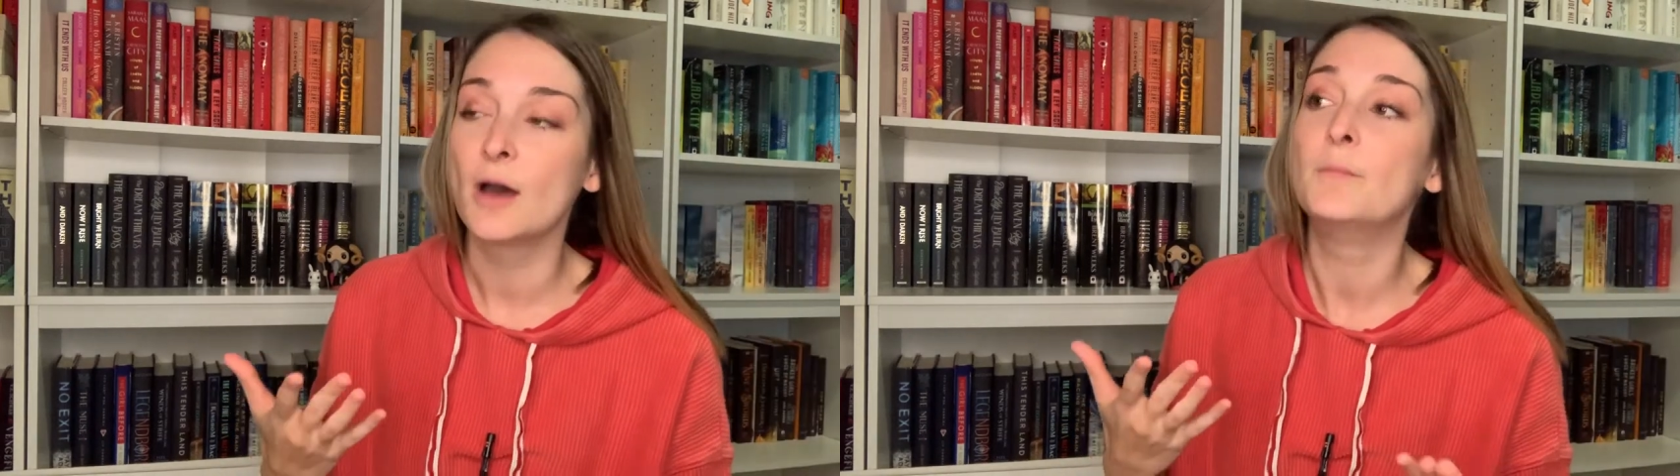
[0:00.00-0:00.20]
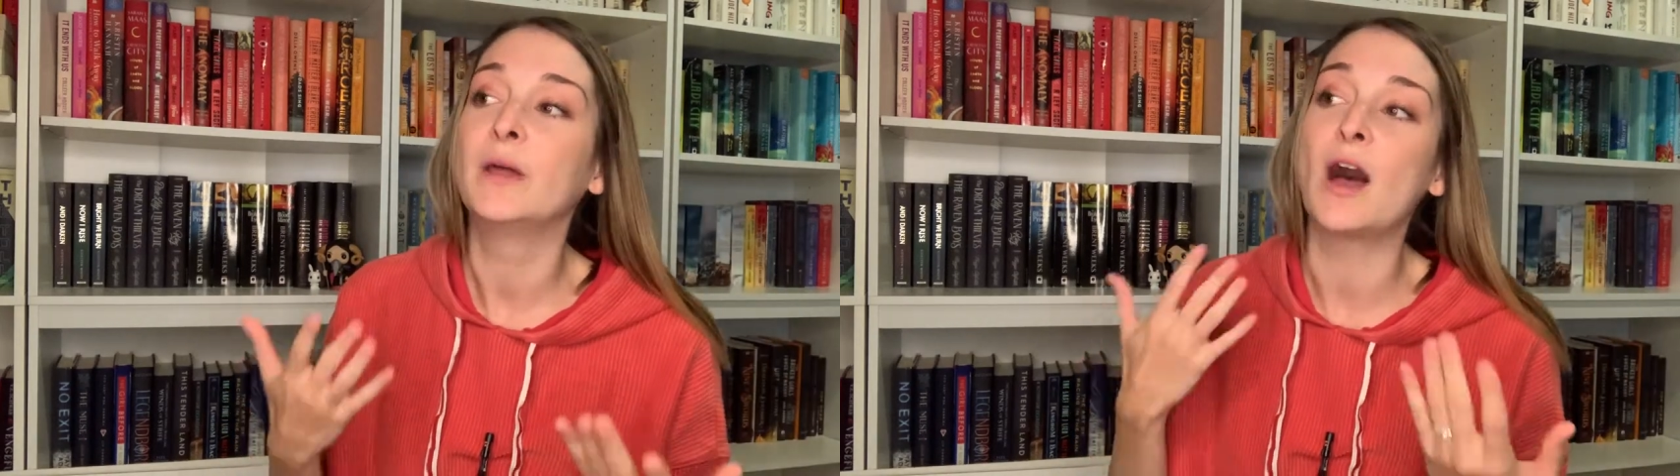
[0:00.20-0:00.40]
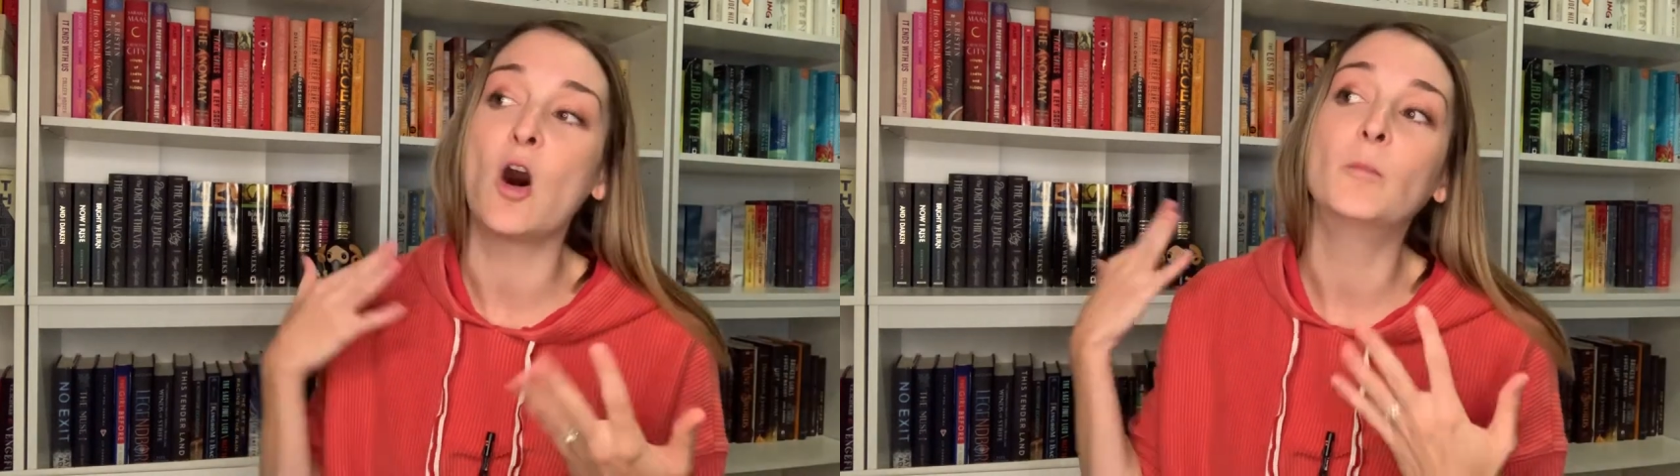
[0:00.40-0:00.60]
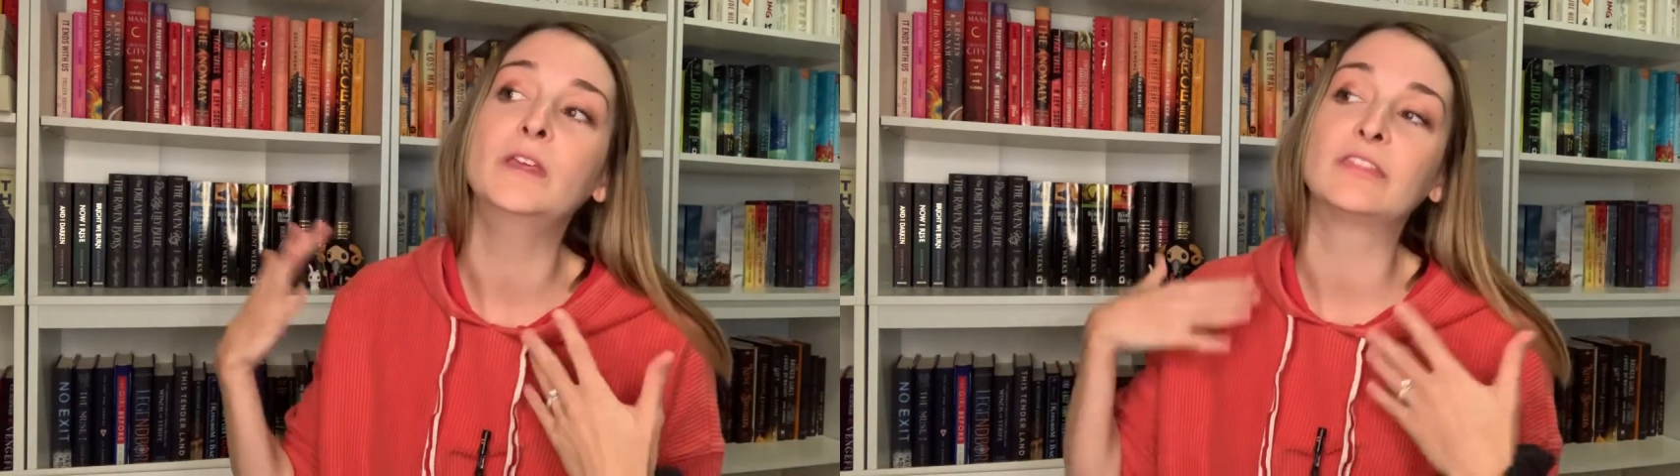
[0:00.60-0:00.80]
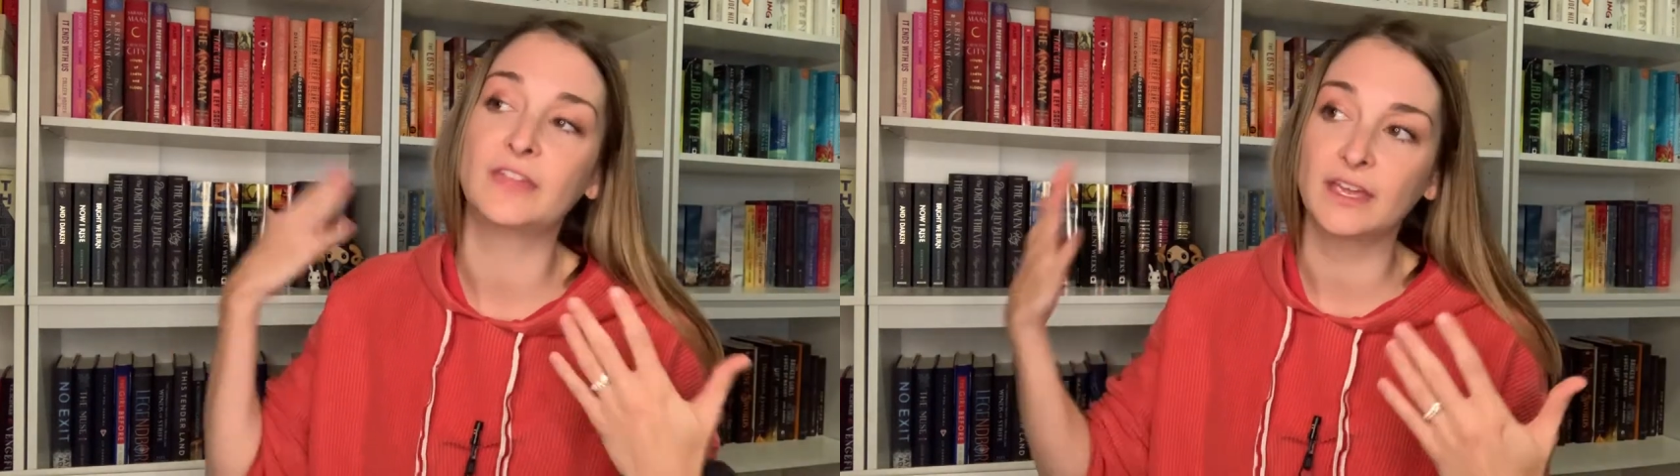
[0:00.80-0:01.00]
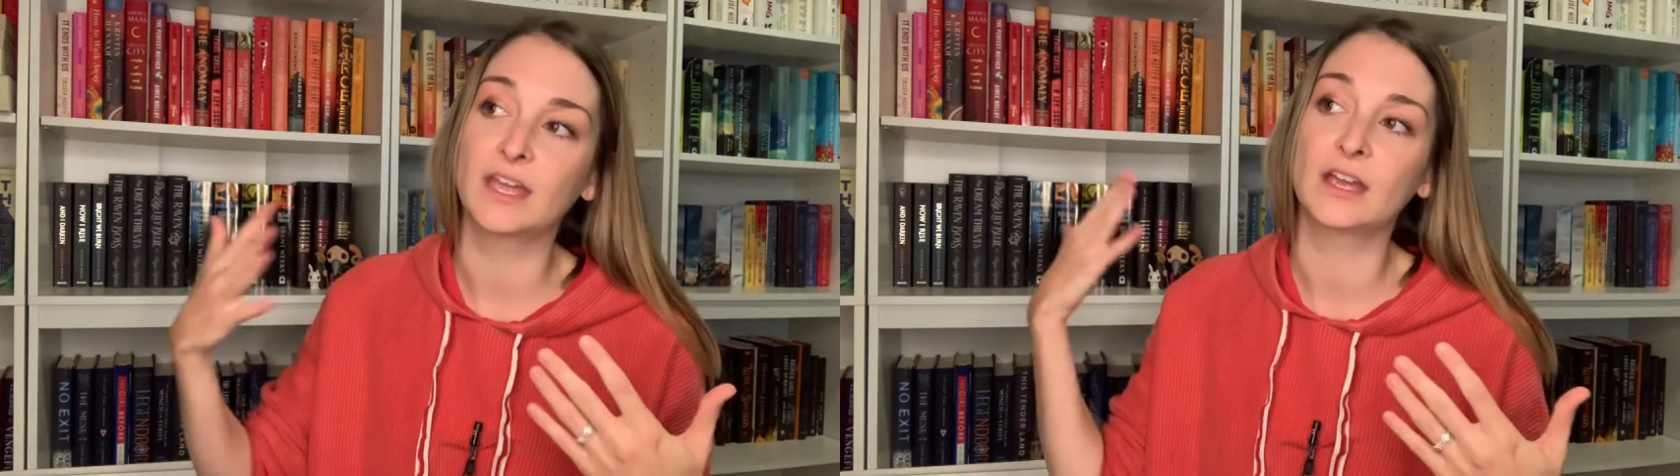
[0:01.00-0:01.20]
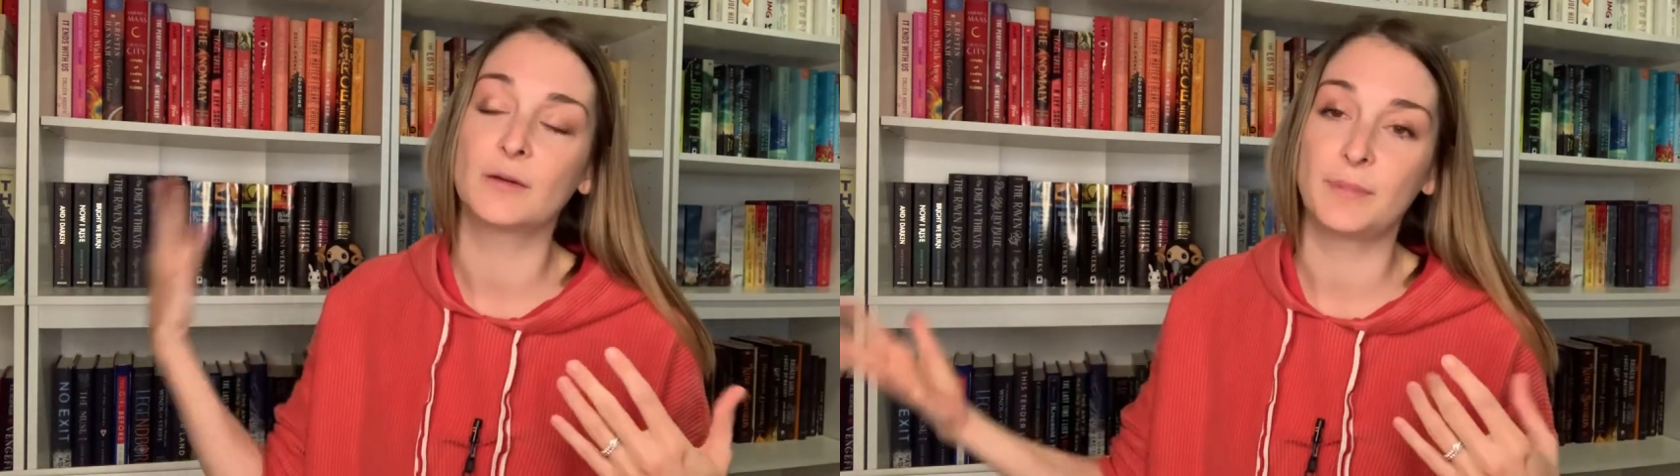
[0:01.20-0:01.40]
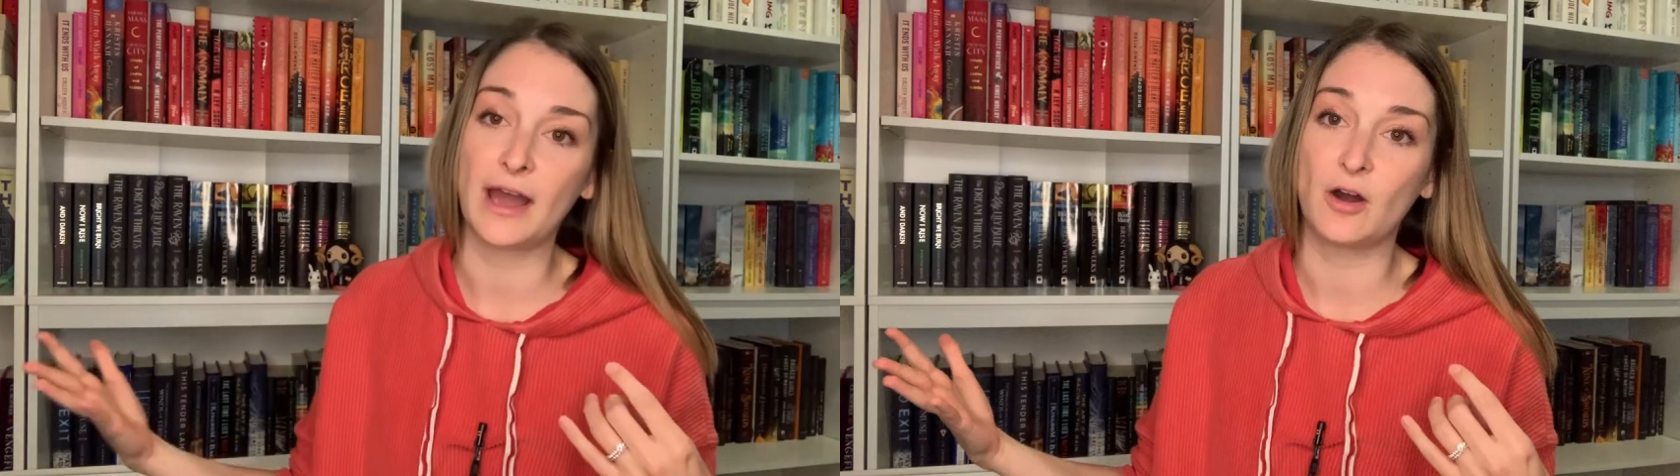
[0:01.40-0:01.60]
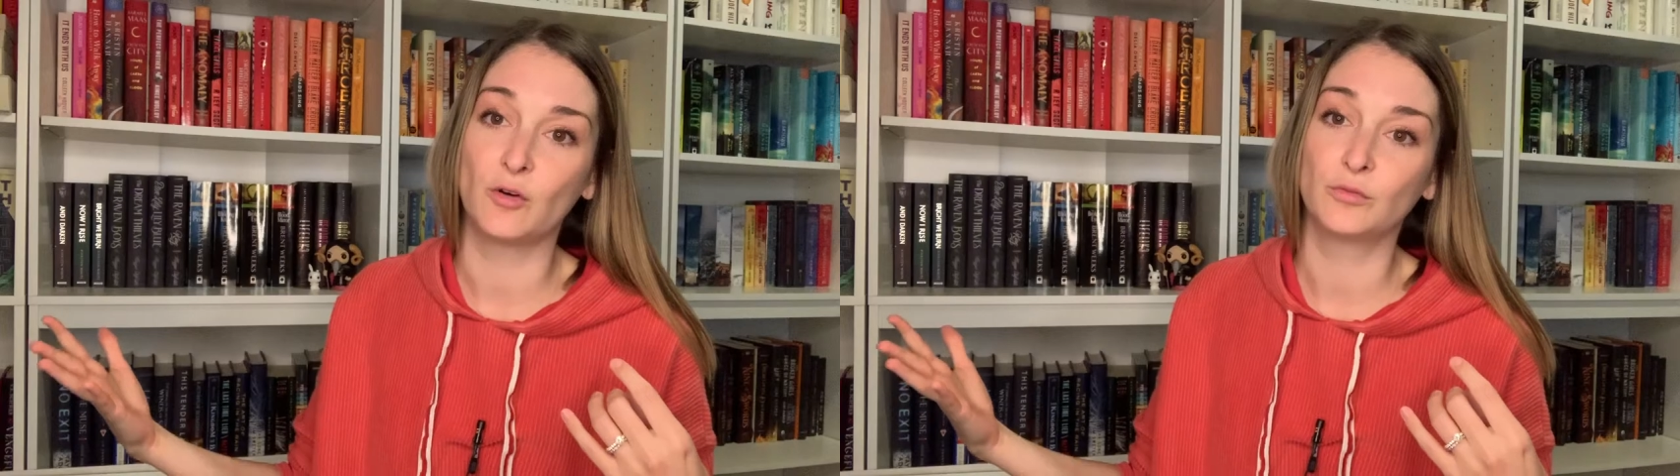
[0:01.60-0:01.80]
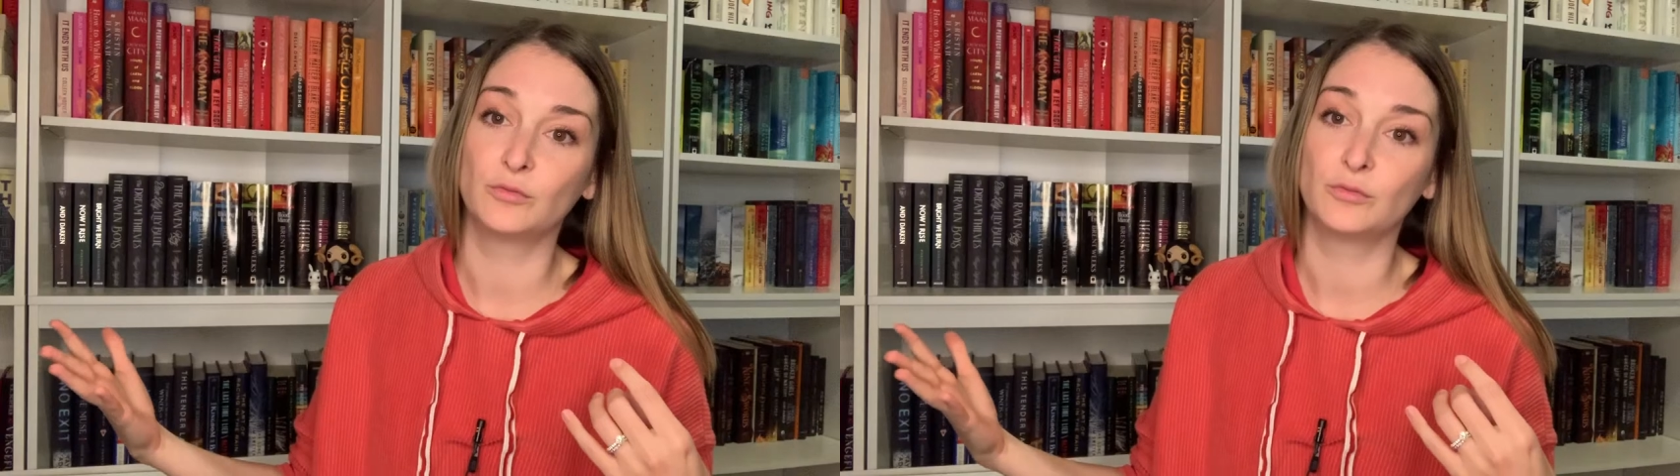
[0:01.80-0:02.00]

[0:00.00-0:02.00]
but I'll be thinking about